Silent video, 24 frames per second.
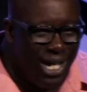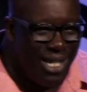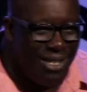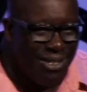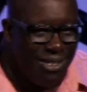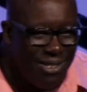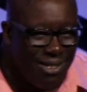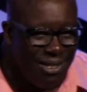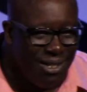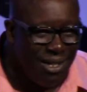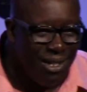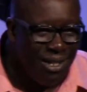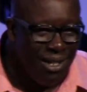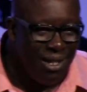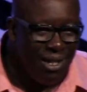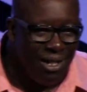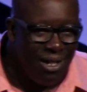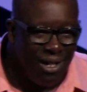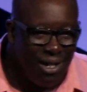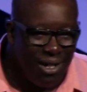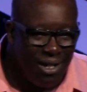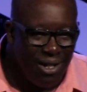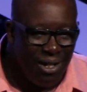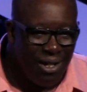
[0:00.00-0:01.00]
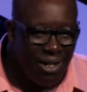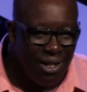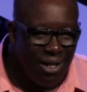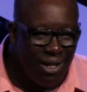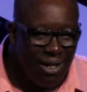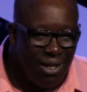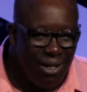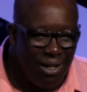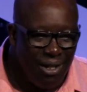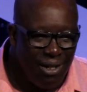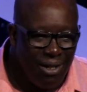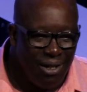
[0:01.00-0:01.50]
is?
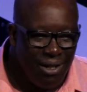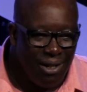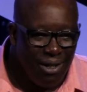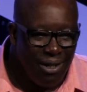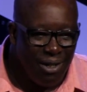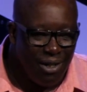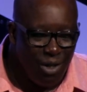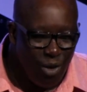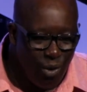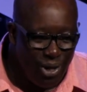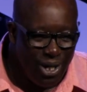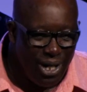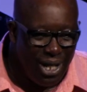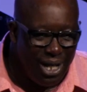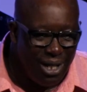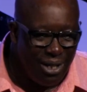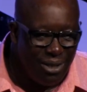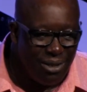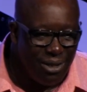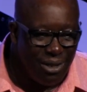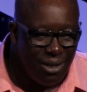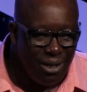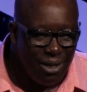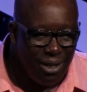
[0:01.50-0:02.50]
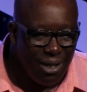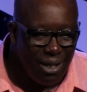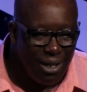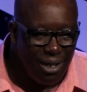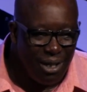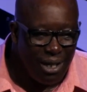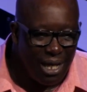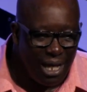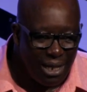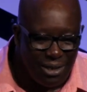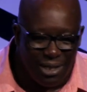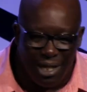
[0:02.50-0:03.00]
You know what it is?
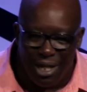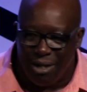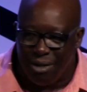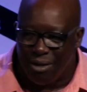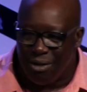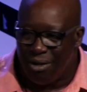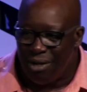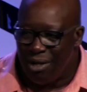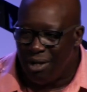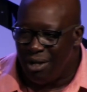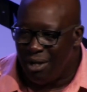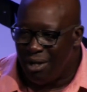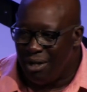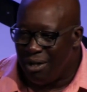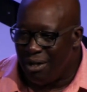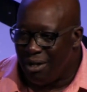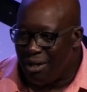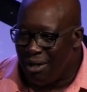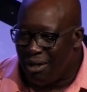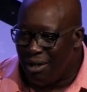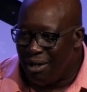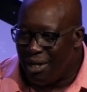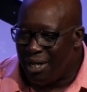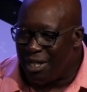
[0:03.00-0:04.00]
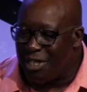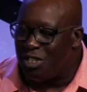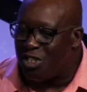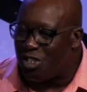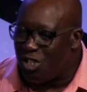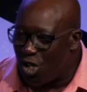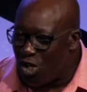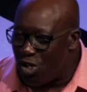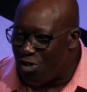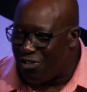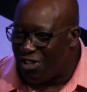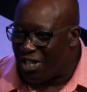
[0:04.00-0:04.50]
I'll tell you. It's
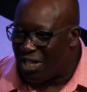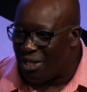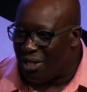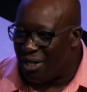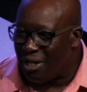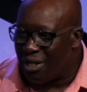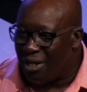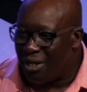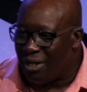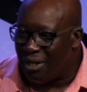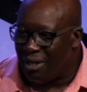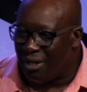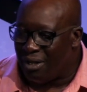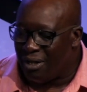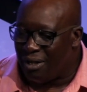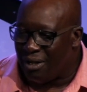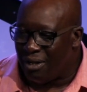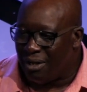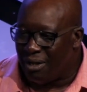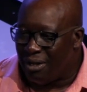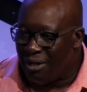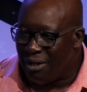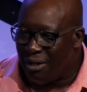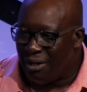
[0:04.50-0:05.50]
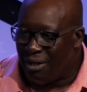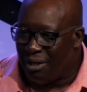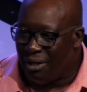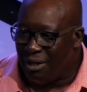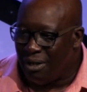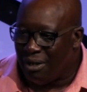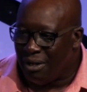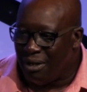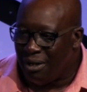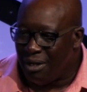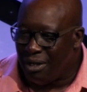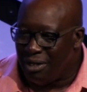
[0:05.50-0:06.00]
serving.
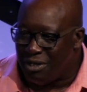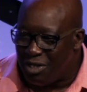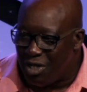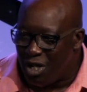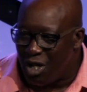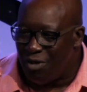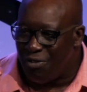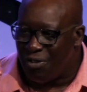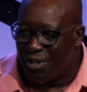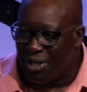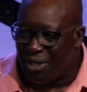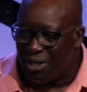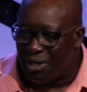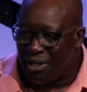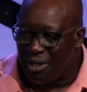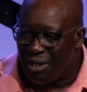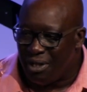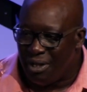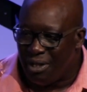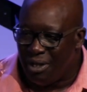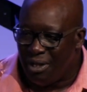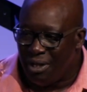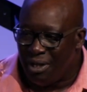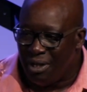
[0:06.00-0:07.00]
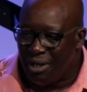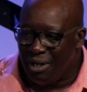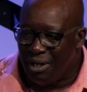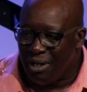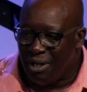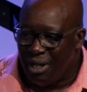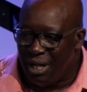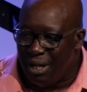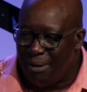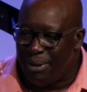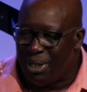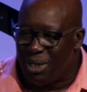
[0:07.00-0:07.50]
It's serving.
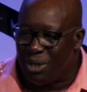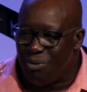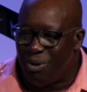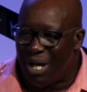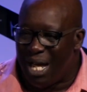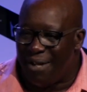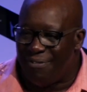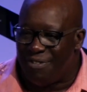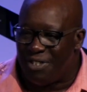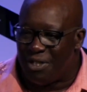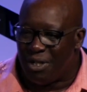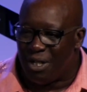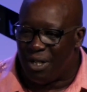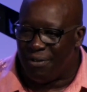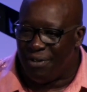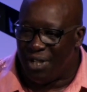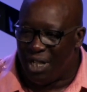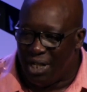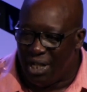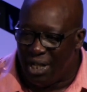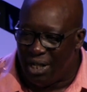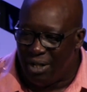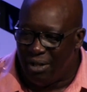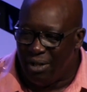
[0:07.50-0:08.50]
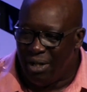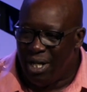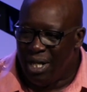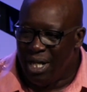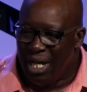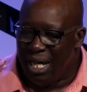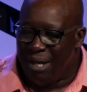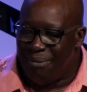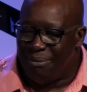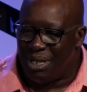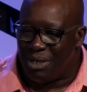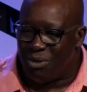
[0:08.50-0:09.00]
Him and his wife serve here.
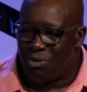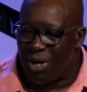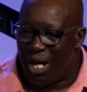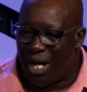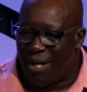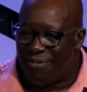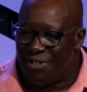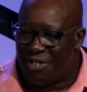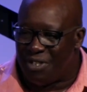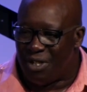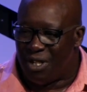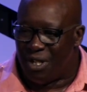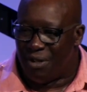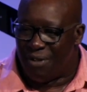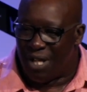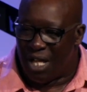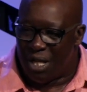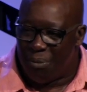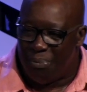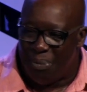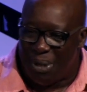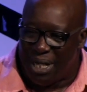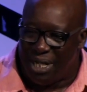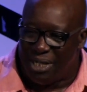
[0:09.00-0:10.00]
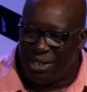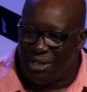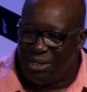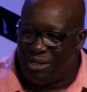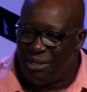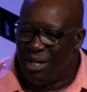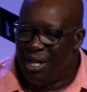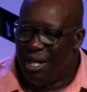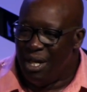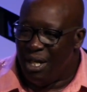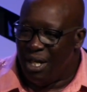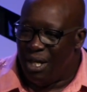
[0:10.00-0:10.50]
Him and his wife serve other places.
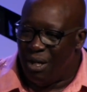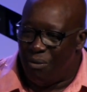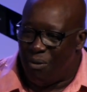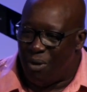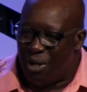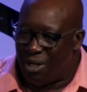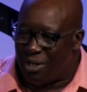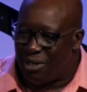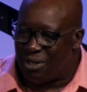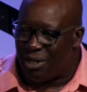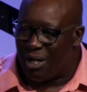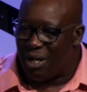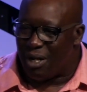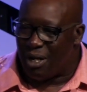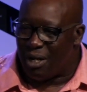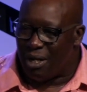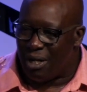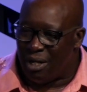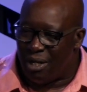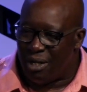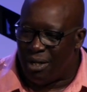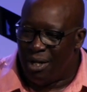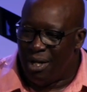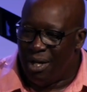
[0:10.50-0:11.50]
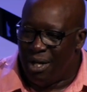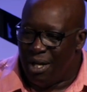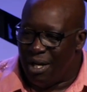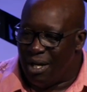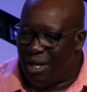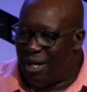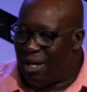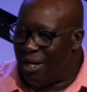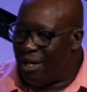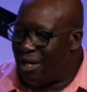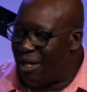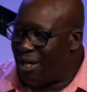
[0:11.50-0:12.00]
He want to start a,
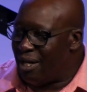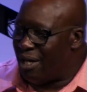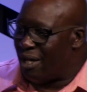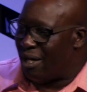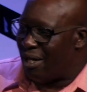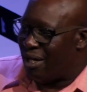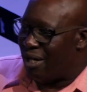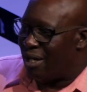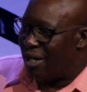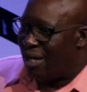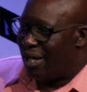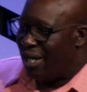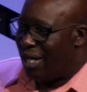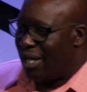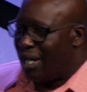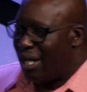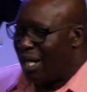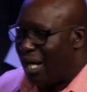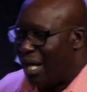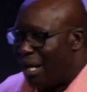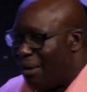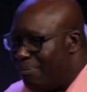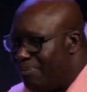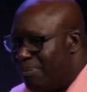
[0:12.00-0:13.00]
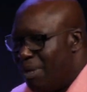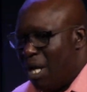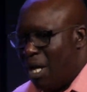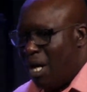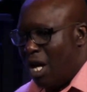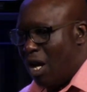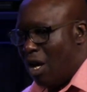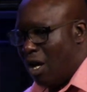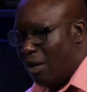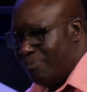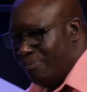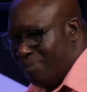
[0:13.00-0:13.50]
a, um, a,
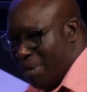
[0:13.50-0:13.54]
a,